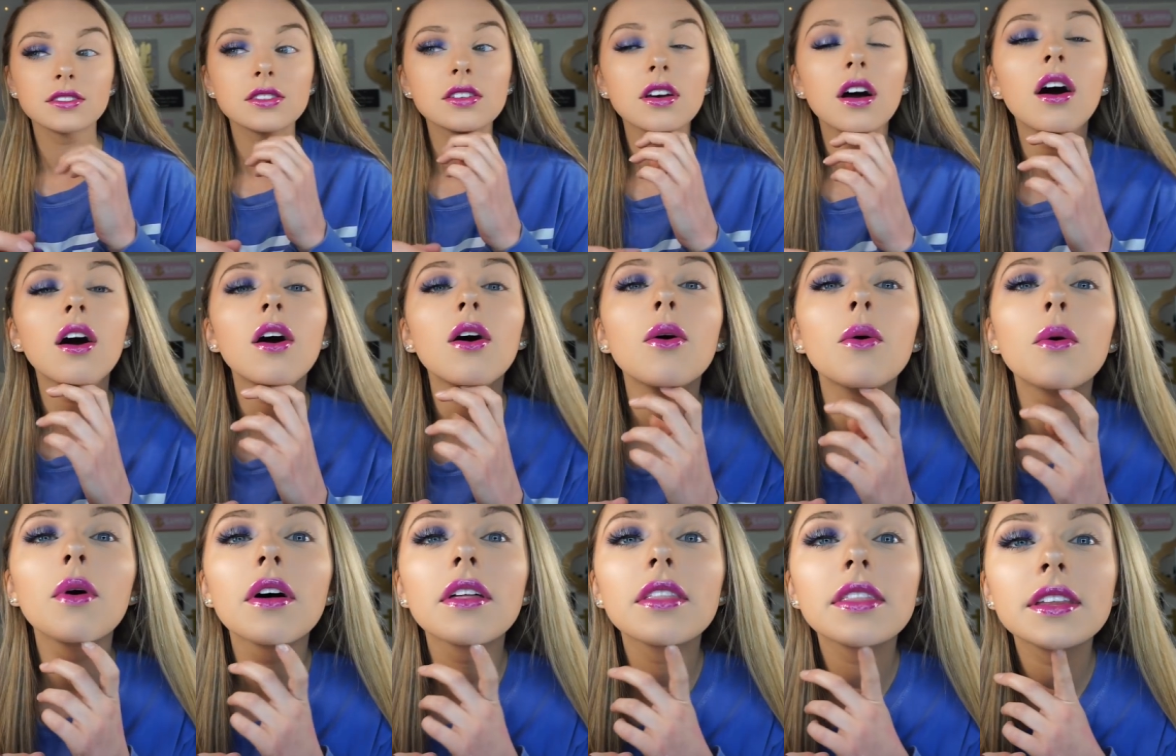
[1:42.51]

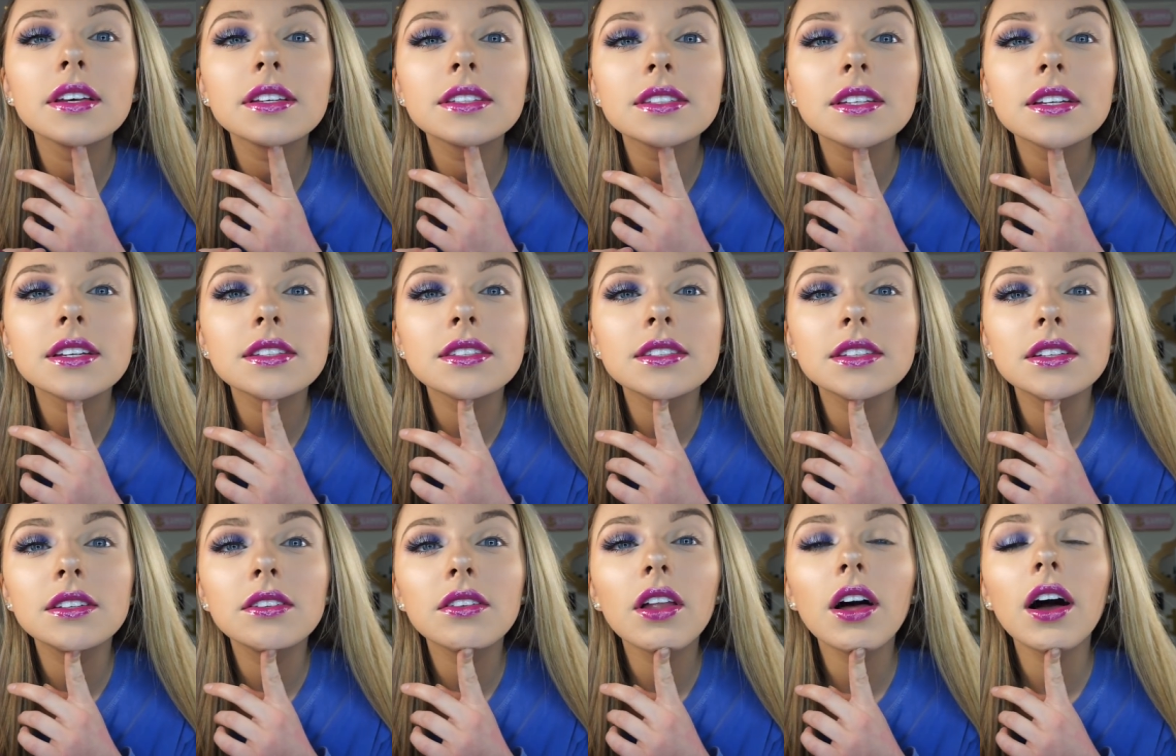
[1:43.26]
So this is
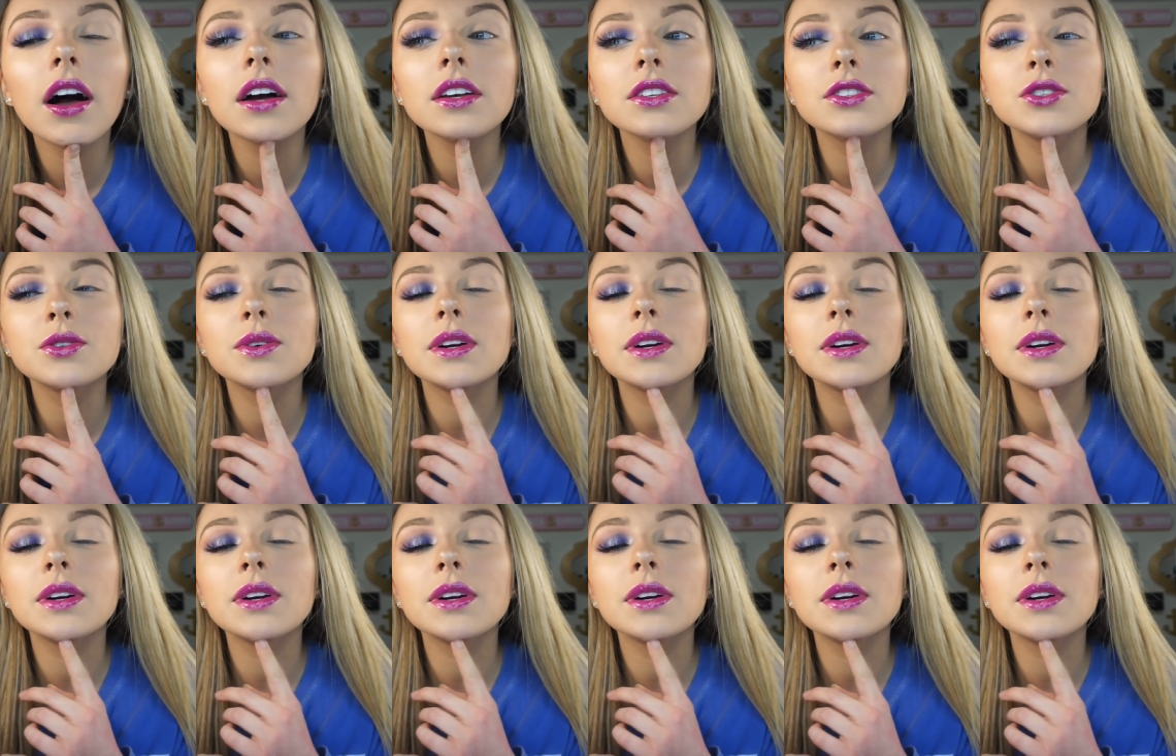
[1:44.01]
the gloss.